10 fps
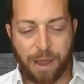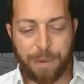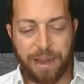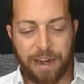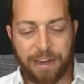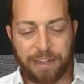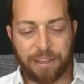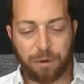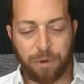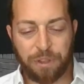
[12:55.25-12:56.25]
"I may not
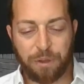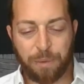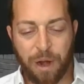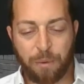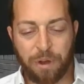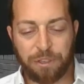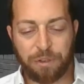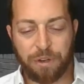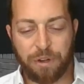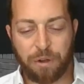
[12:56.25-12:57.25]
get there with you, but I
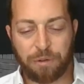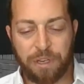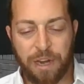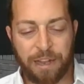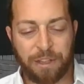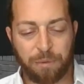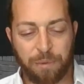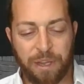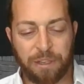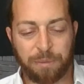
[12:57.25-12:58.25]
want you to know tonight that
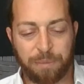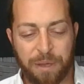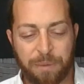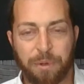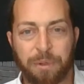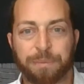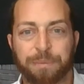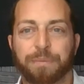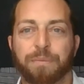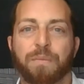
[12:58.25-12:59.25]
we as a people
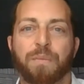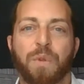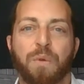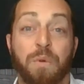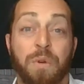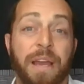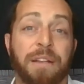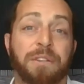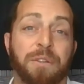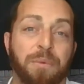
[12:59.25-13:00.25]
will
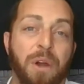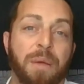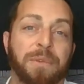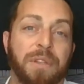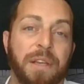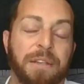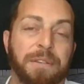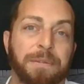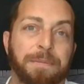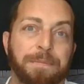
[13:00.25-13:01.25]
get to the promised
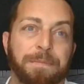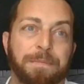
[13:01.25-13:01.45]
land."